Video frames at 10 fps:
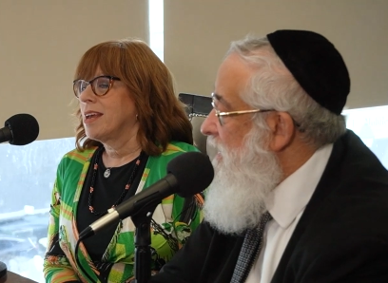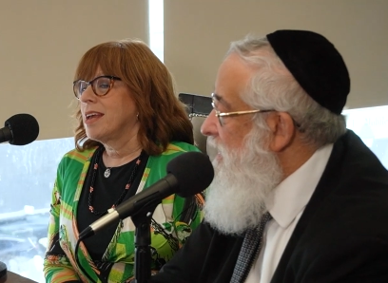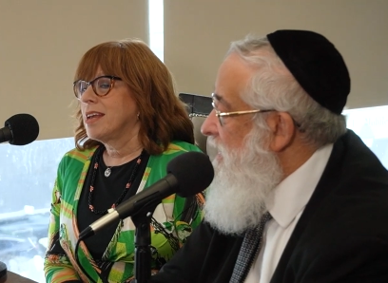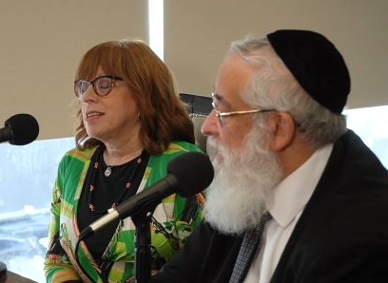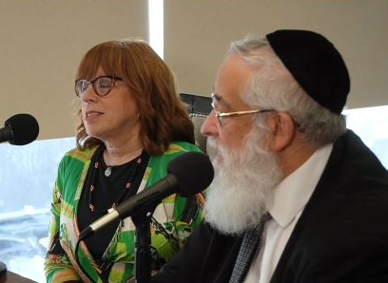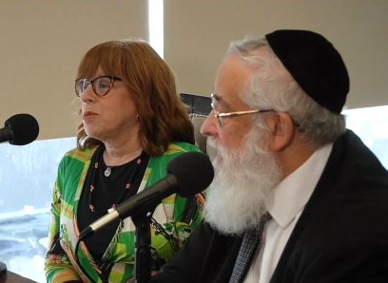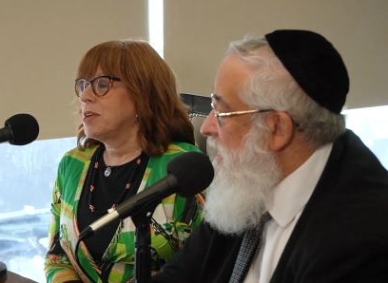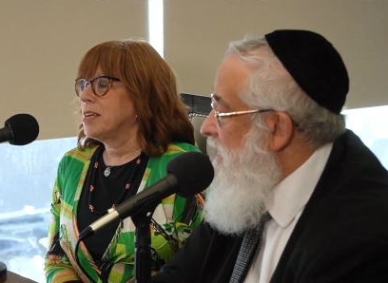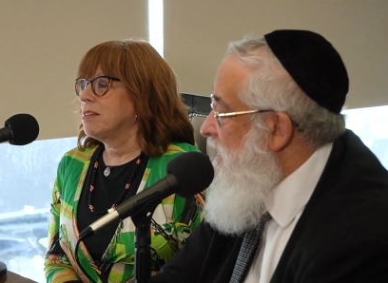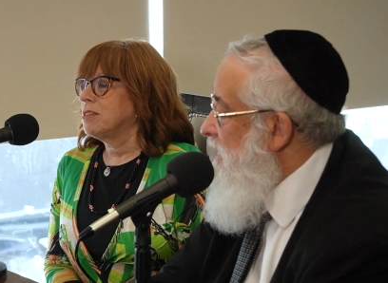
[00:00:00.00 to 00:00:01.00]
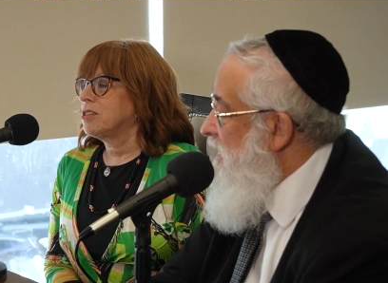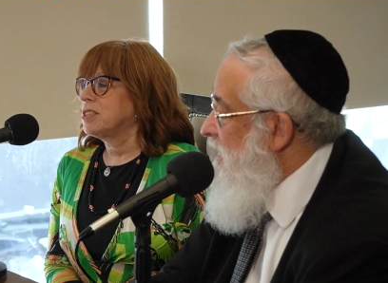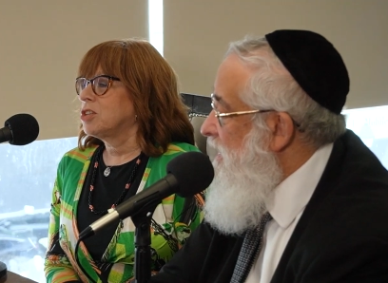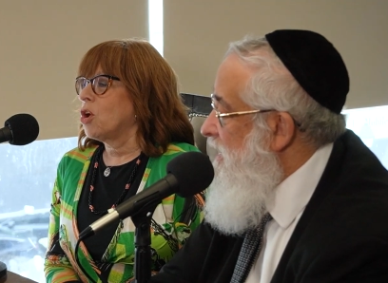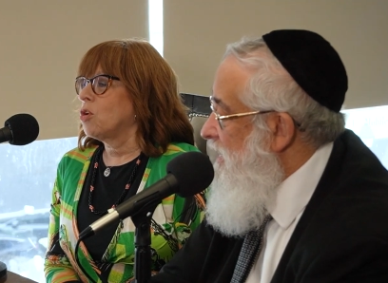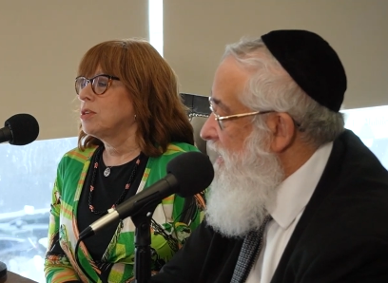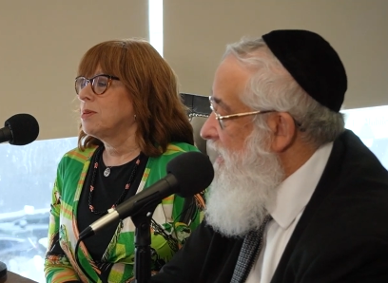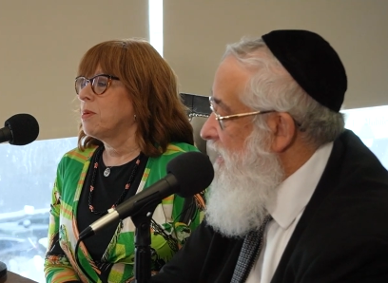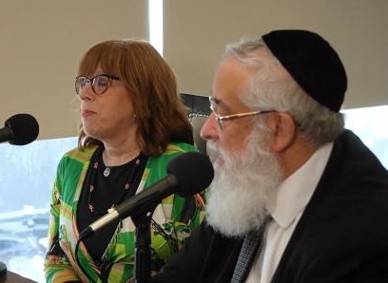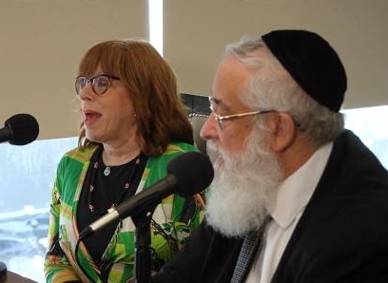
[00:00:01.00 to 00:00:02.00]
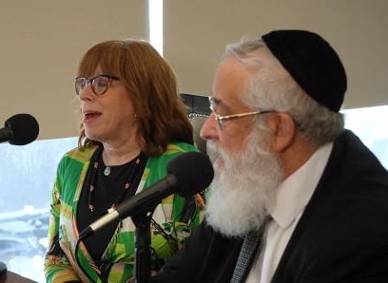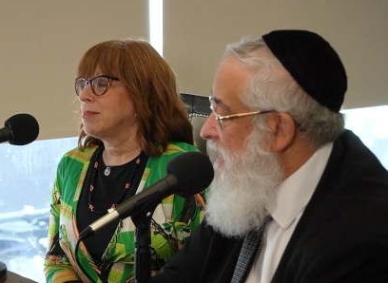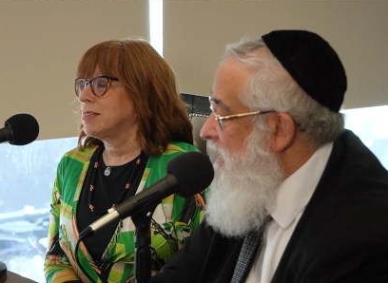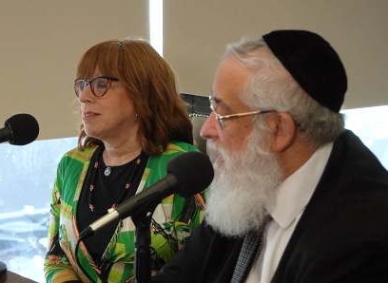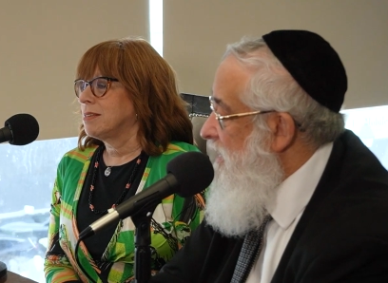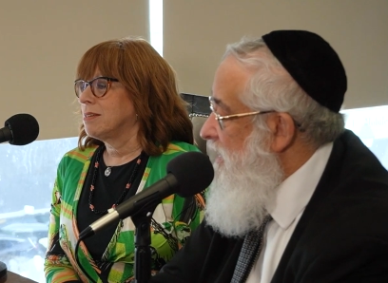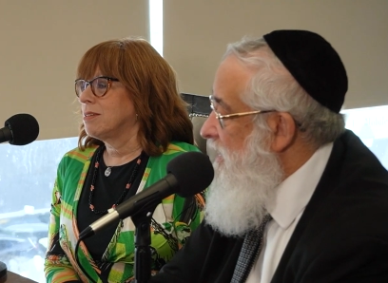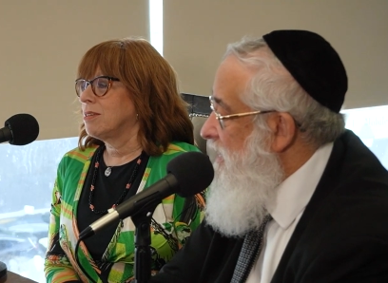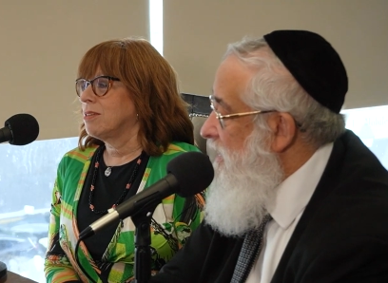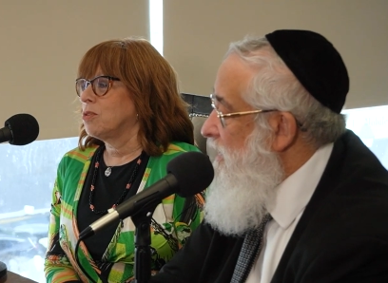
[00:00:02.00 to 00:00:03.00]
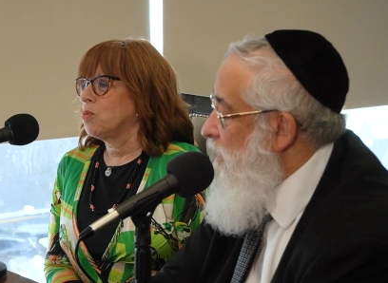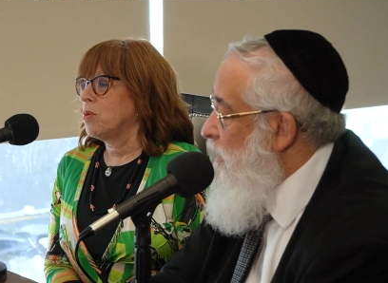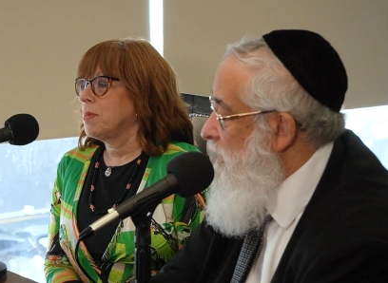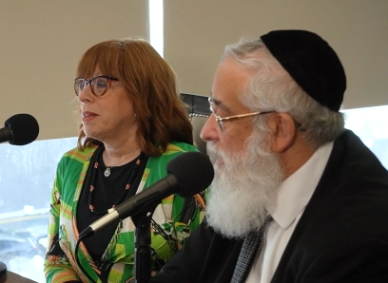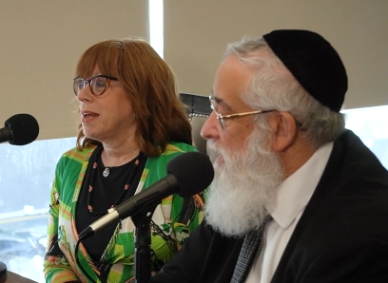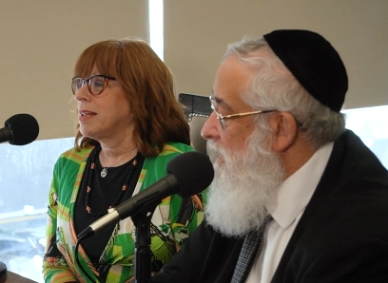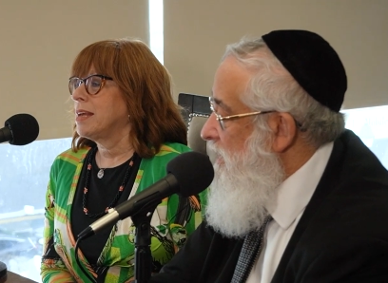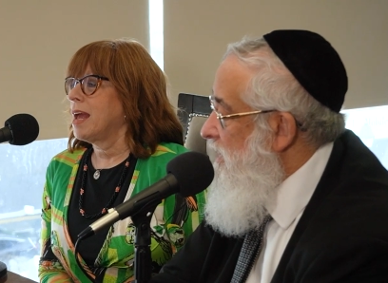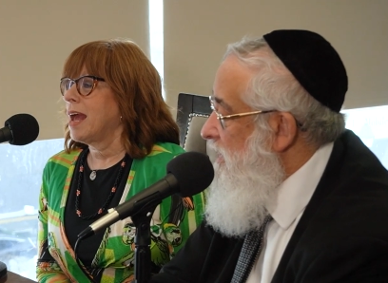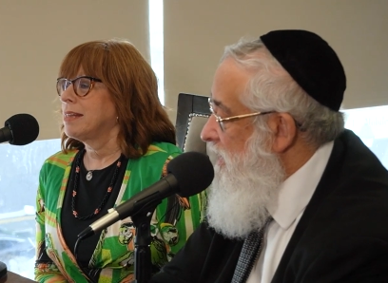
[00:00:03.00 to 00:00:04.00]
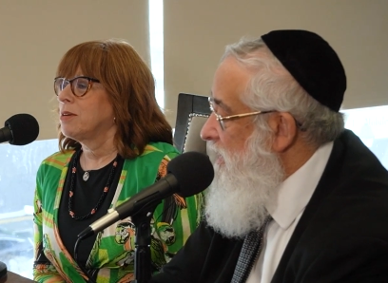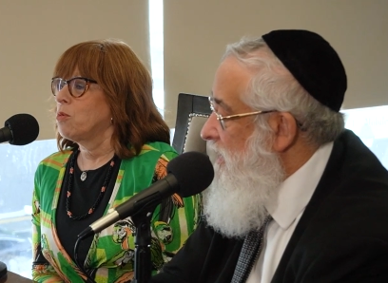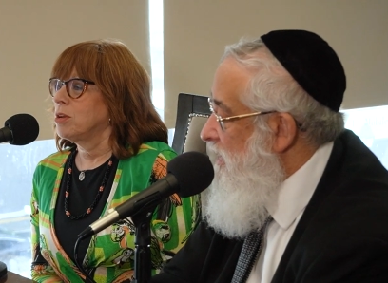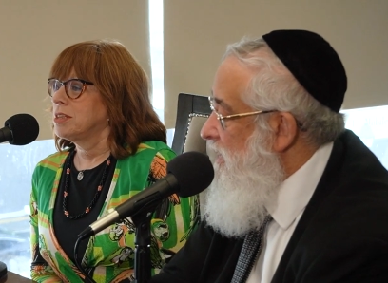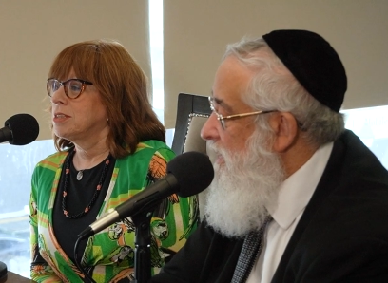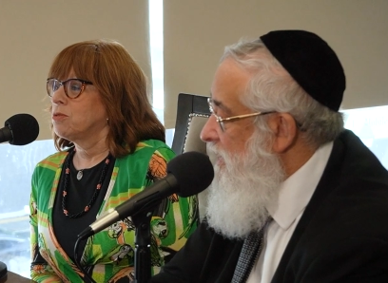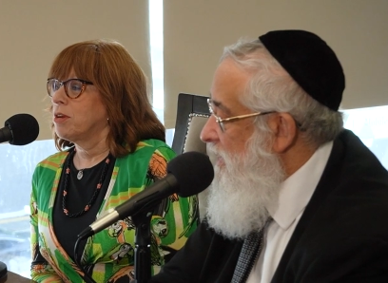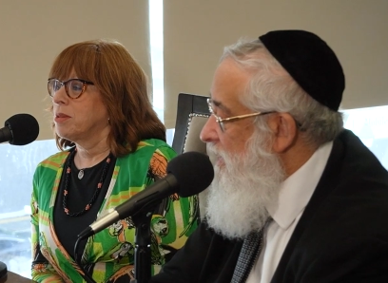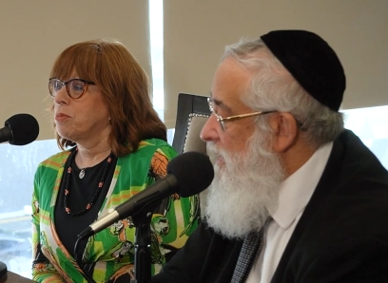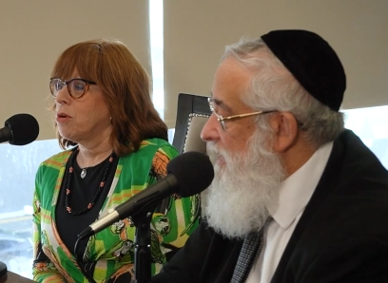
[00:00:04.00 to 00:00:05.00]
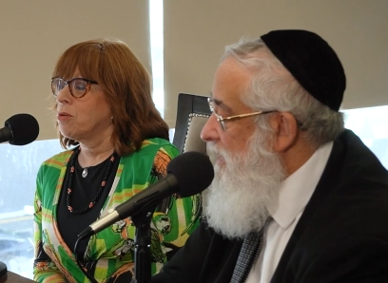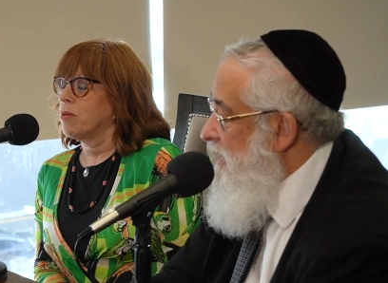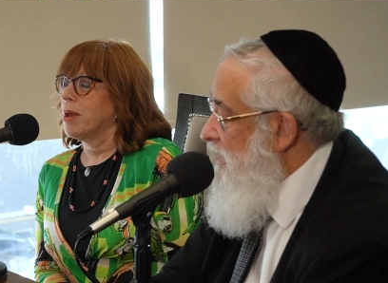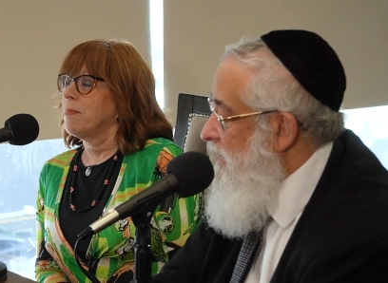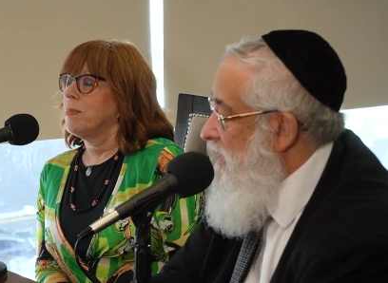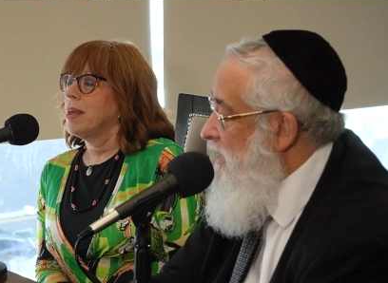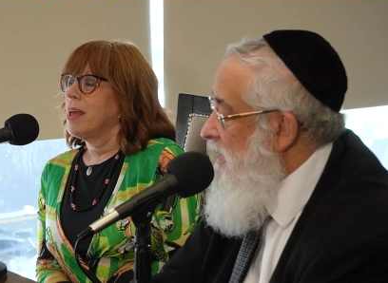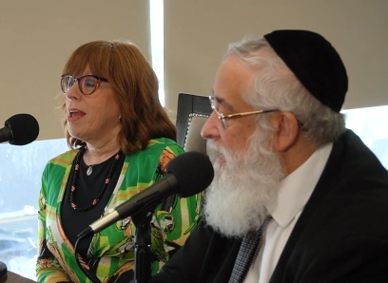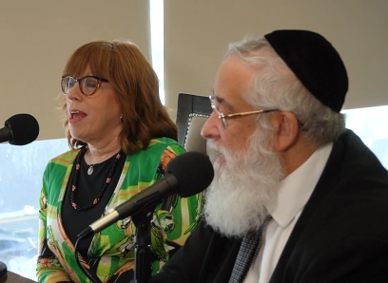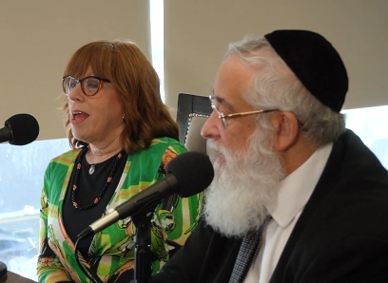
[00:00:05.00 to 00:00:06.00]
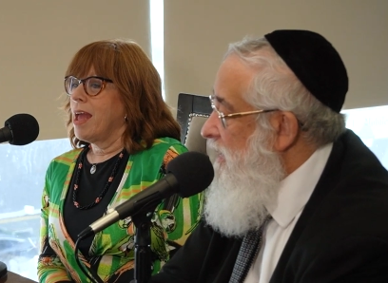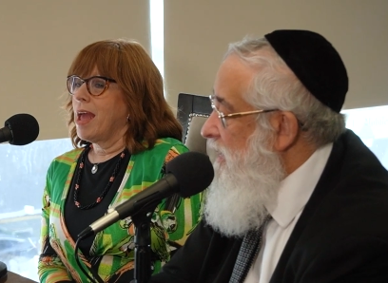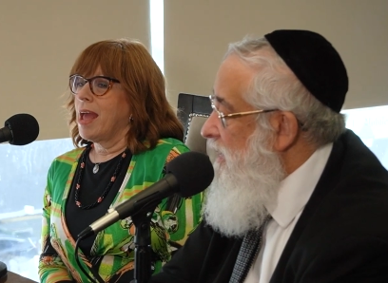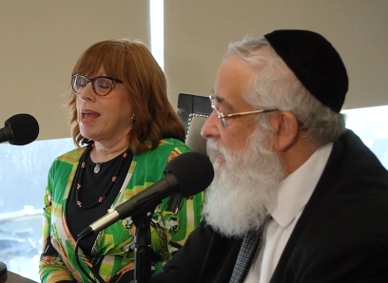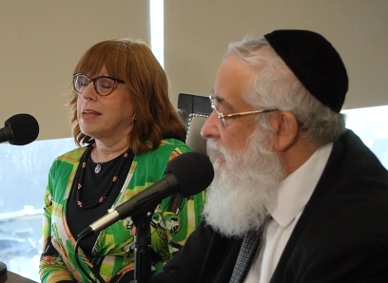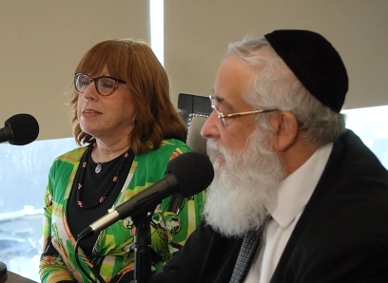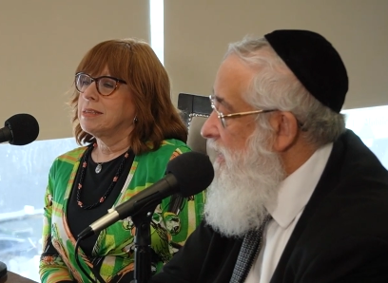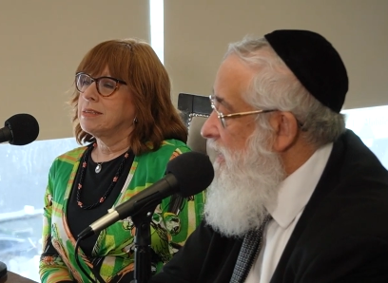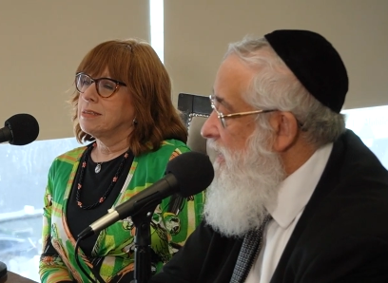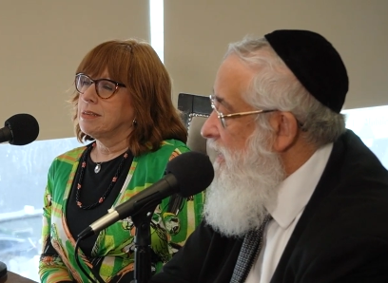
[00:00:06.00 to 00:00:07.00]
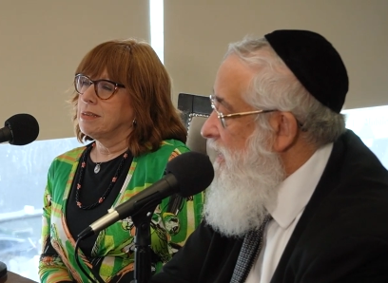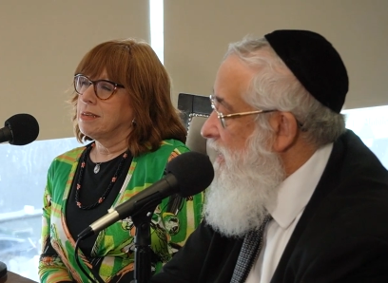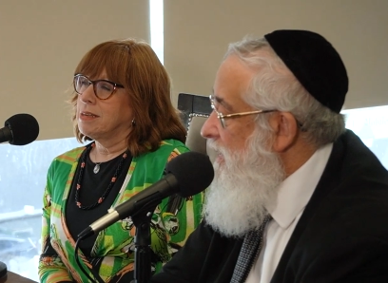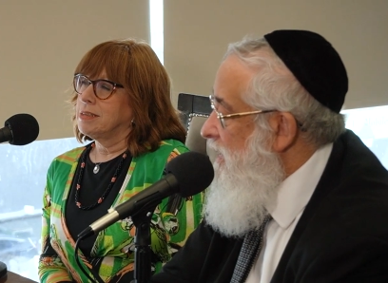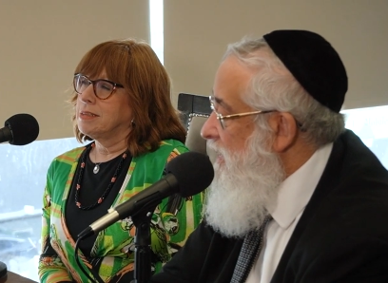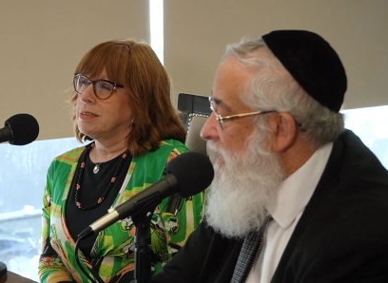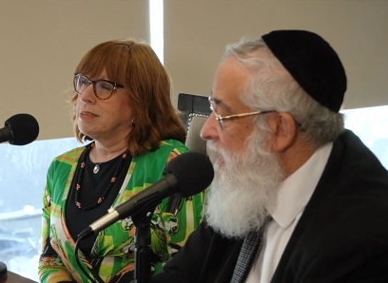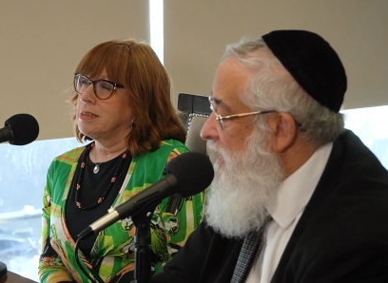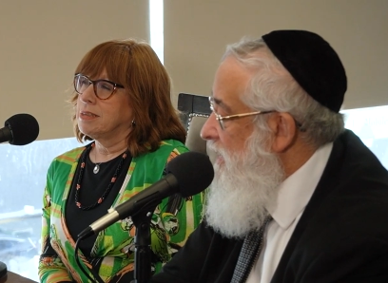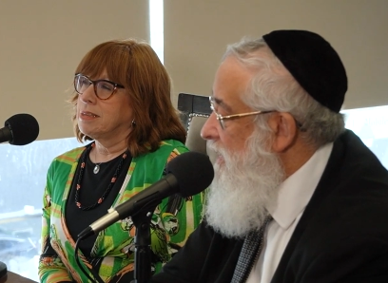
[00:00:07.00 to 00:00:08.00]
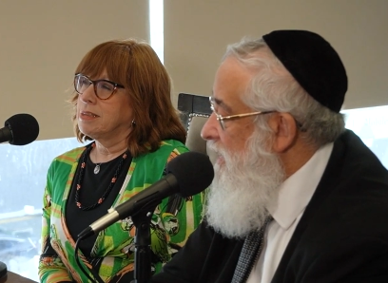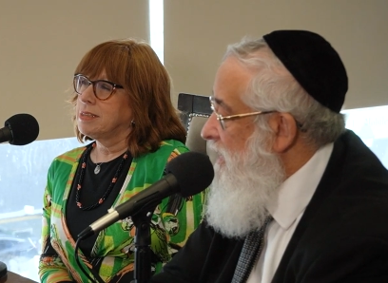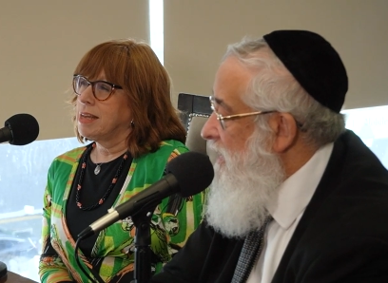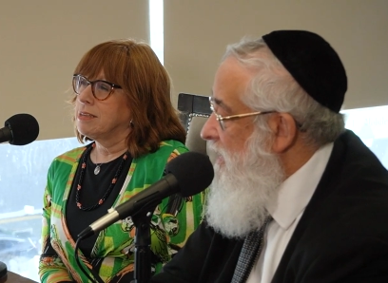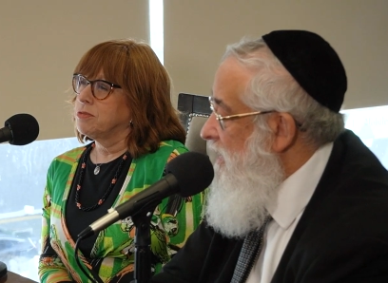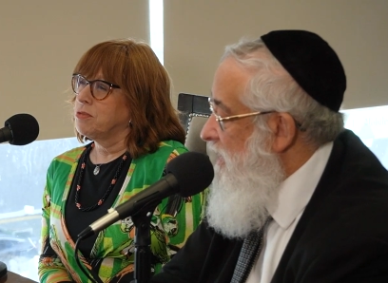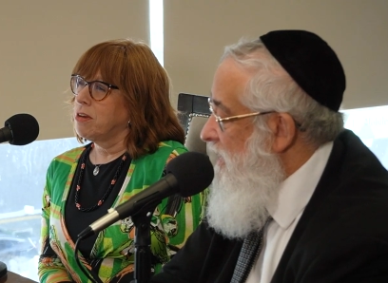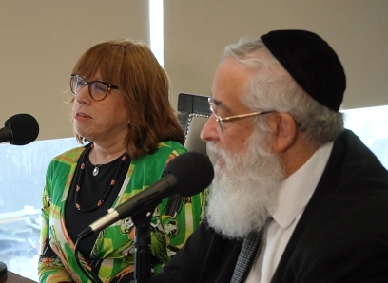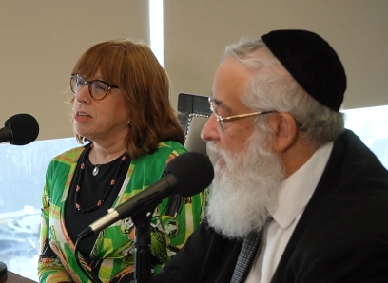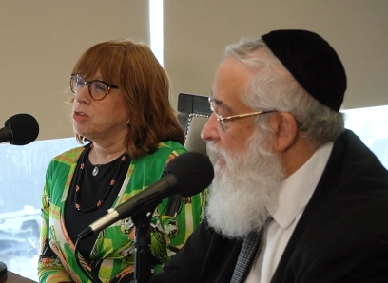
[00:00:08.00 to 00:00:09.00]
Speaker 1: Mm-hmm. So he just told him about the woman that he had that wanted to run the mm-hmm. program. Mm-hmm. And he, he said, This sounds very